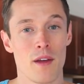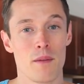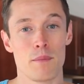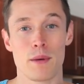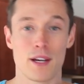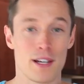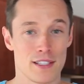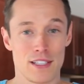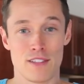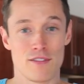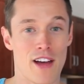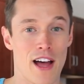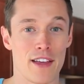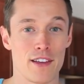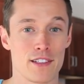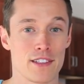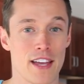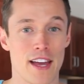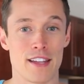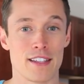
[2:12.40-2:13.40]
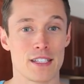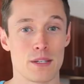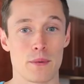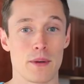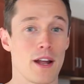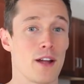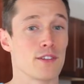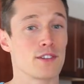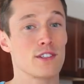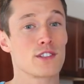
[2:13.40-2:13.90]
because he values that in someone
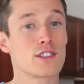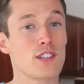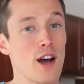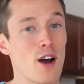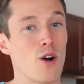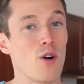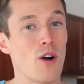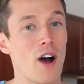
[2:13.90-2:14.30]
else. So